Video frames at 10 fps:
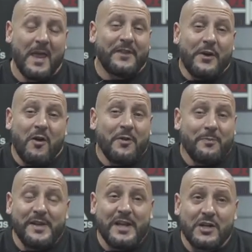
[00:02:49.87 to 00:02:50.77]
There aren't
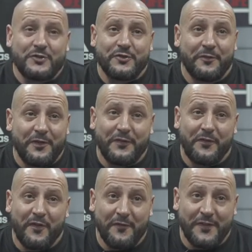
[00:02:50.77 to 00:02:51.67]
many
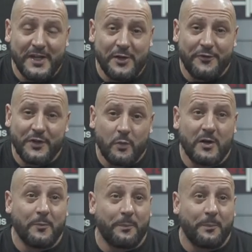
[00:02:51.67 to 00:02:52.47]
155 kilos in the world,